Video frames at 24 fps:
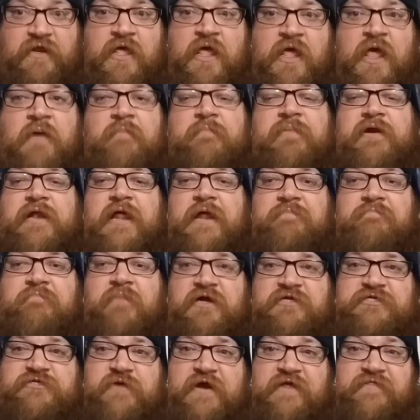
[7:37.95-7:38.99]
But I'd
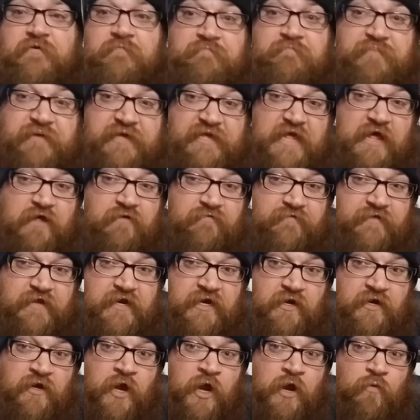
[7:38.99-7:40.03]
much rather be out
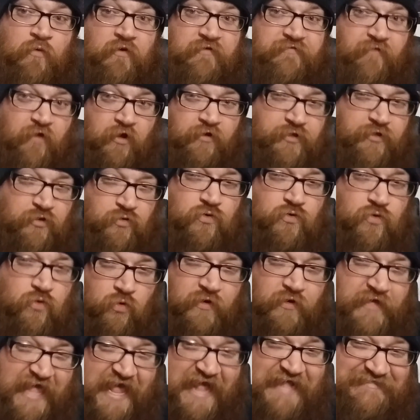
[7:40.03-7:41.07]
there with all you cool
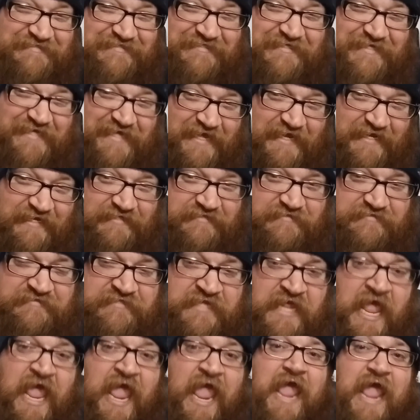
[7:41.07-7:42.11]
cats and kittens,
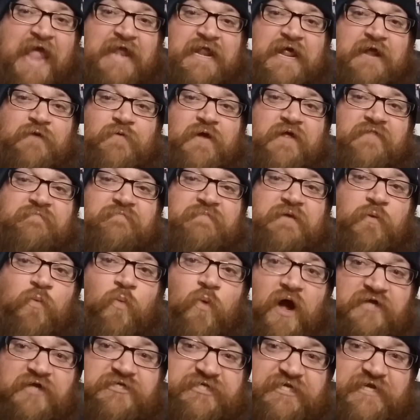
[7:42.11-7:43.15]
and I'd rather be
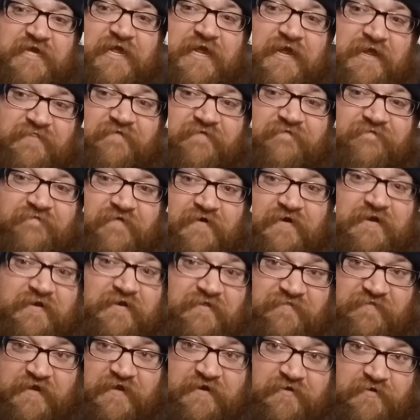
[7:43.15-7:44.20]
watching it in the fucking
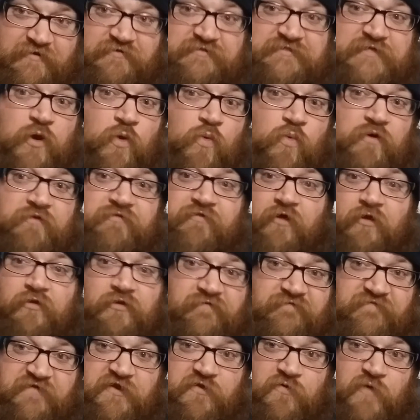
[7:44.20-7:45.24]
theaters with all
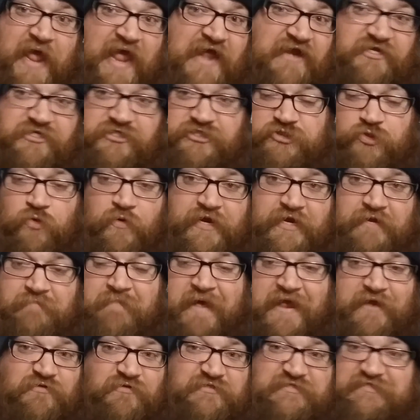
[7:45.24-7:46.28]
of you and enjoying
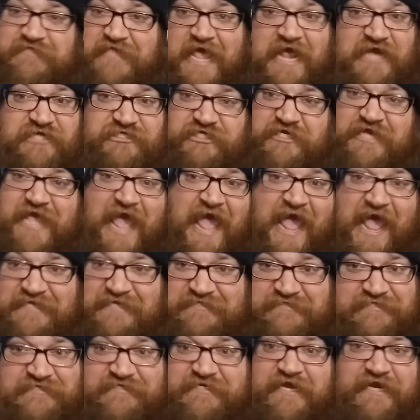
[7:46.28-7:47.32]
Michael slashing
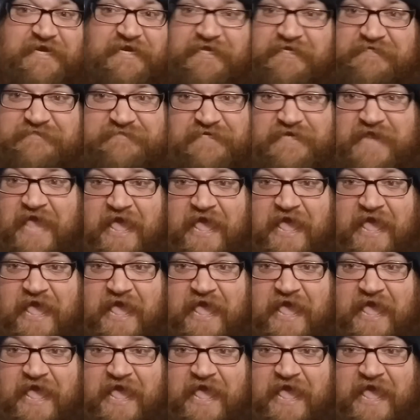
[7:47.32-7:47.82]
ass and titties and